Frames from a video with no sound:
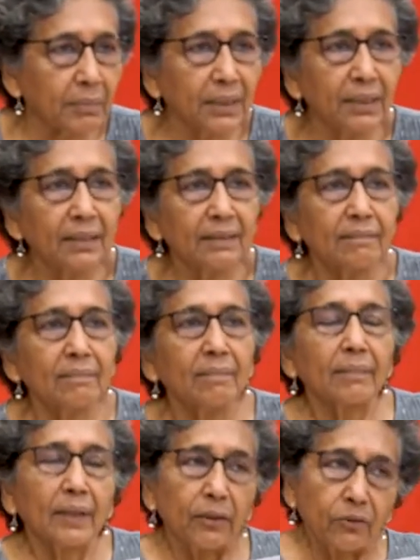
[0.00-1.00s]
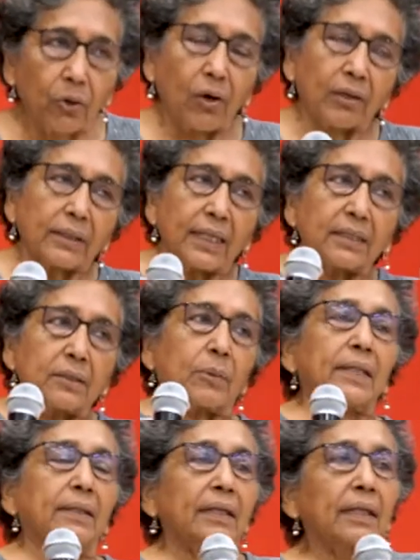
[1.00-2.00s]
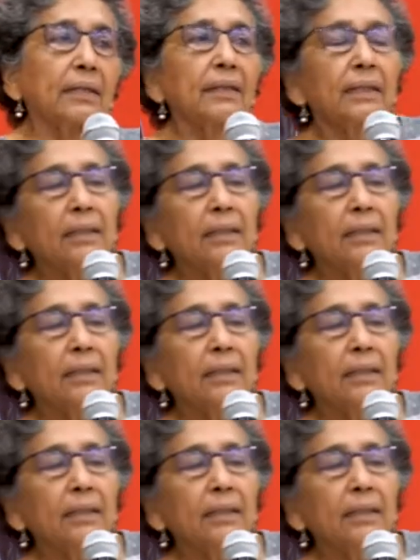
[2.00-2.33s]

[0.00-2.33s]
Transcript: be wrong. That is one thing.